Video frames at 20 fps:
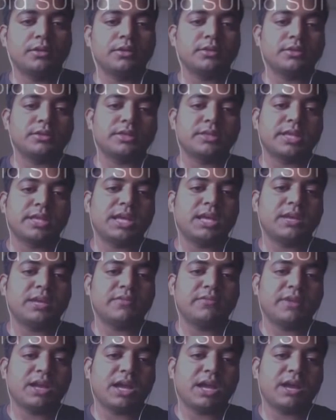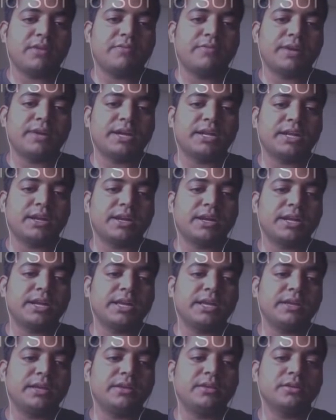Then we have
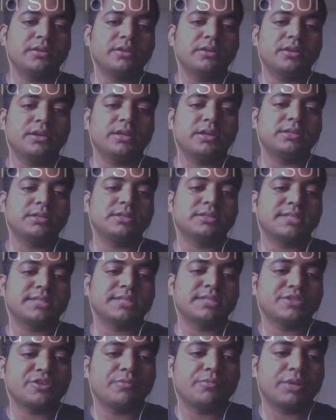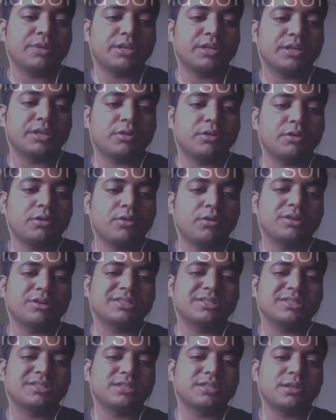fraternity. It is a sense of brotherhood or
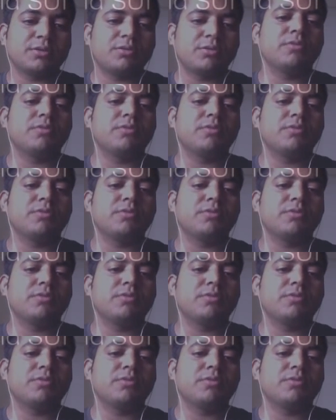sisterhood,